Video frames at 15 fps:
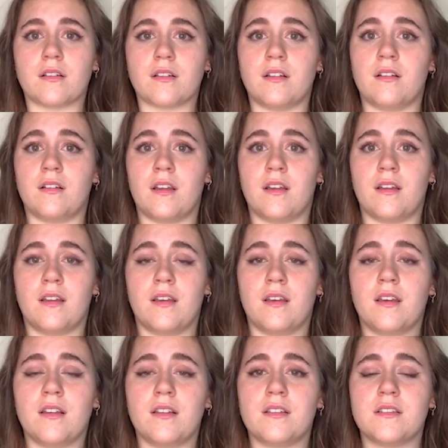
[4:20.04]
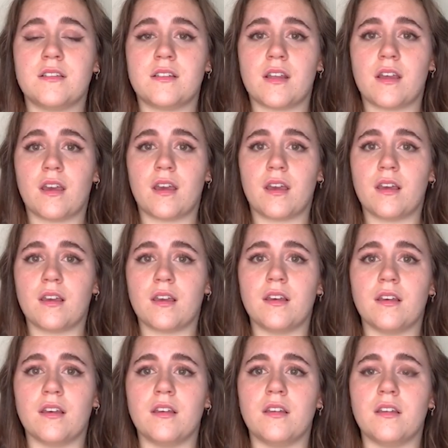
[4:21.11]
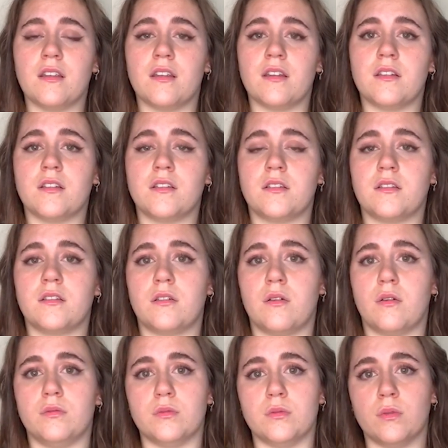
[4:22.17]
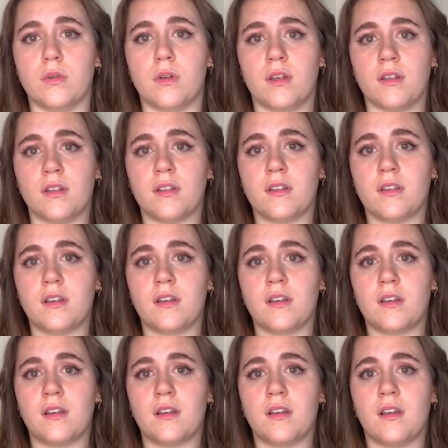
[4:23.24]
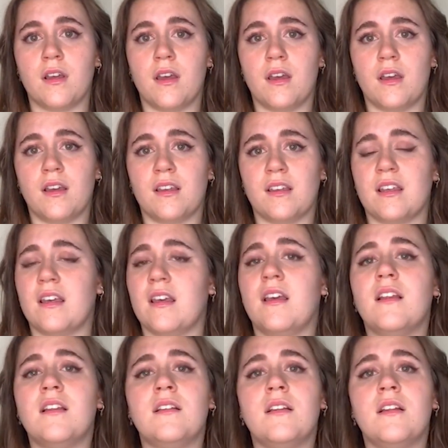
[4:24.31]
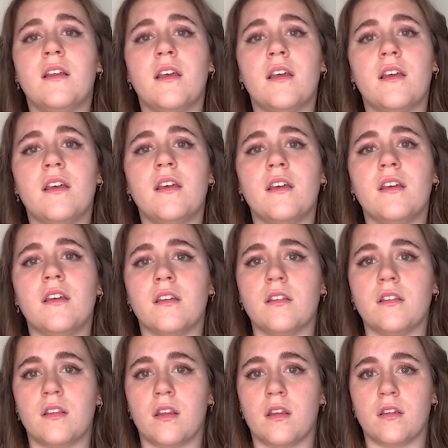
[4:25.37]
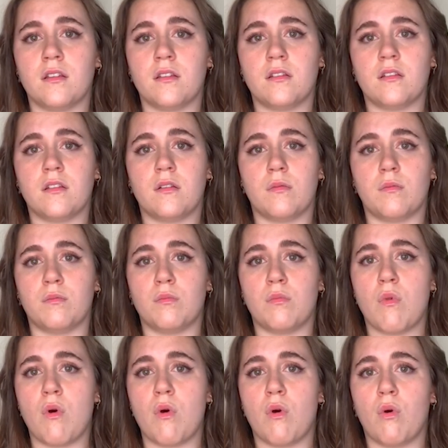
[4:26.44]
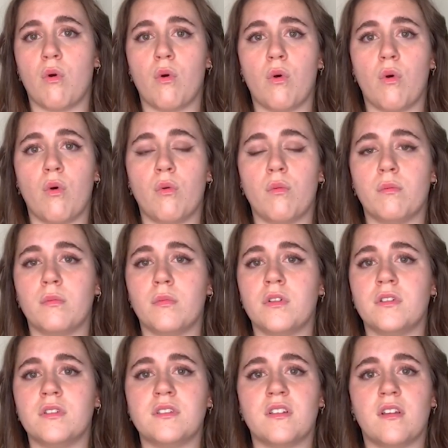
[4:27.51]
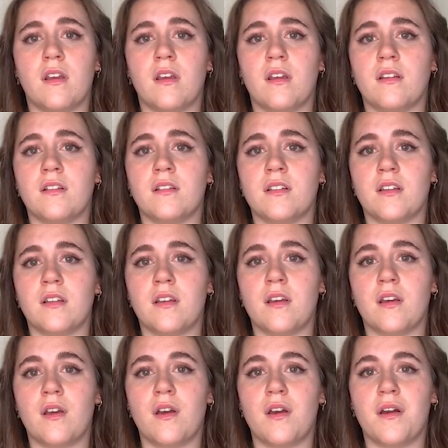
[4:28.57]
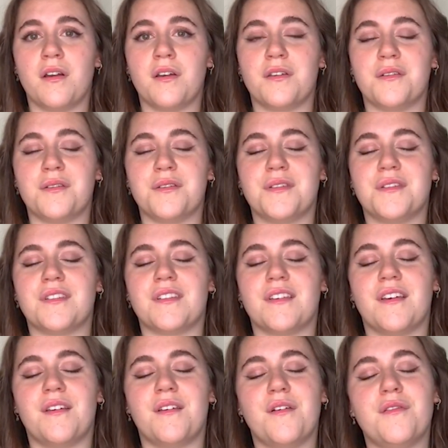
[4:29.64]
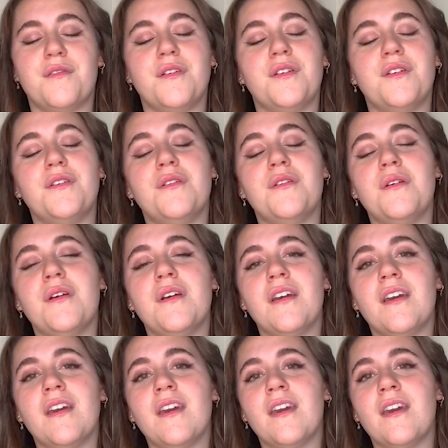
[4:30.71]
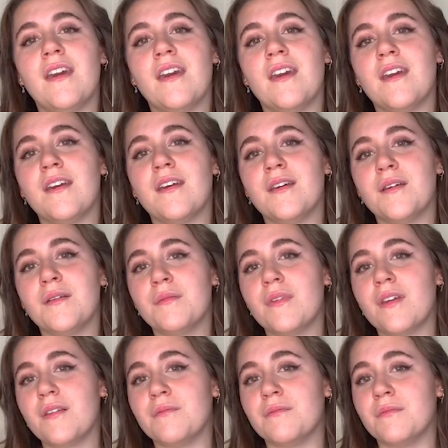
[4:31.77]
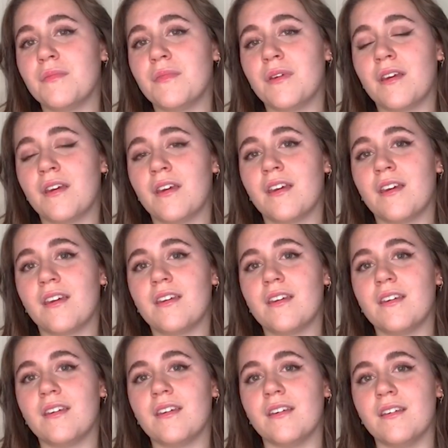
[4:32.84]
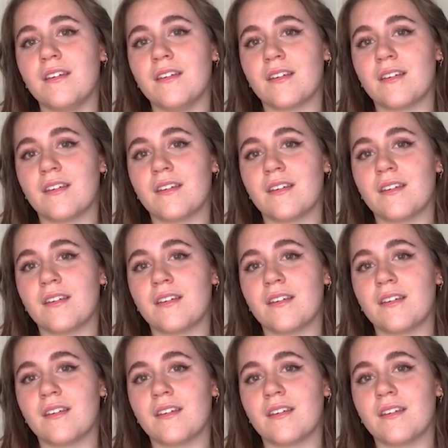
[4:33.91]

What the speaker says: let it stay. This way, can't let this moment end. You set off a dream in me,